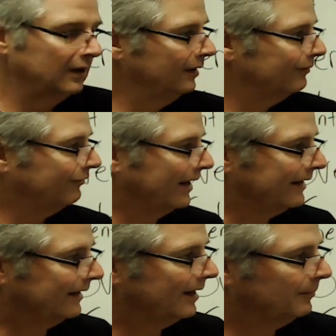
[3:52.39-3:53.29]
Find
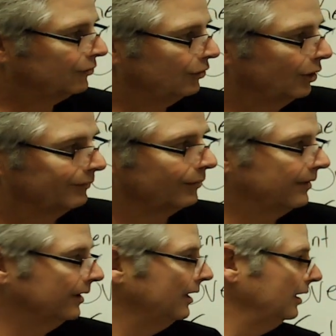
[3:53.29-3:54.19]
out how much over
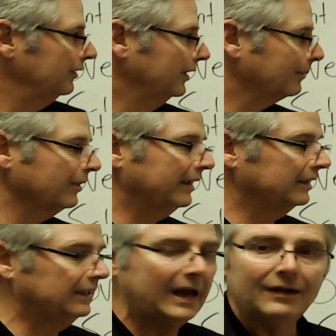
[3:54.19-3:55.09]
the number they
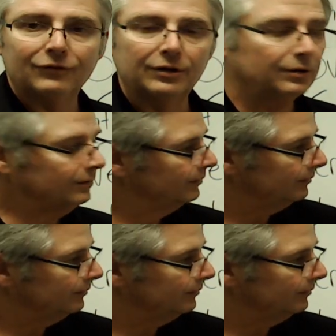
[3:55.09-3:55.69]
gave you,